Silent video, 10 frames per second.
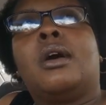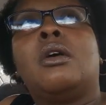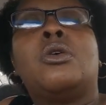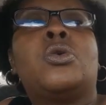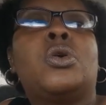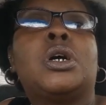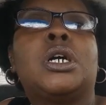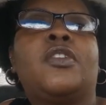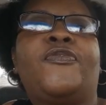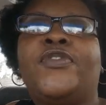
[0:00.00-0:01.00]
Oh,
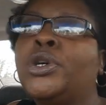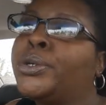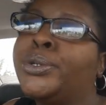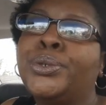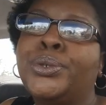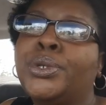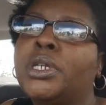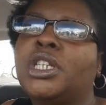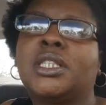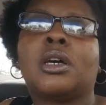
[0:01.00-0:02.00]

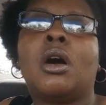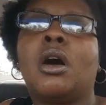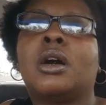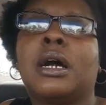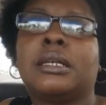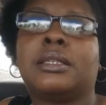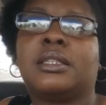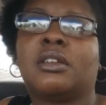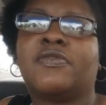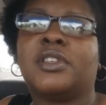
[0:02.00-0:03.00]
food. Just all kinds of
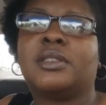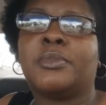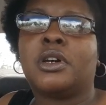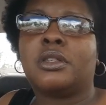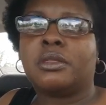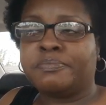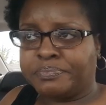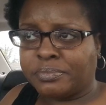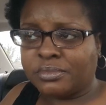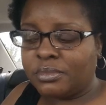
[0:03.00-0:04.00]
stuff this month.
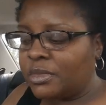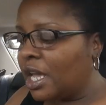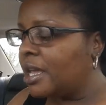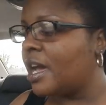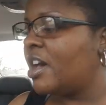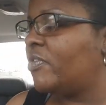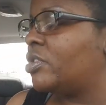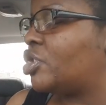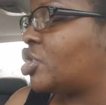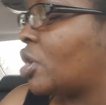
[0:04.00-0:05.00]
And I haven't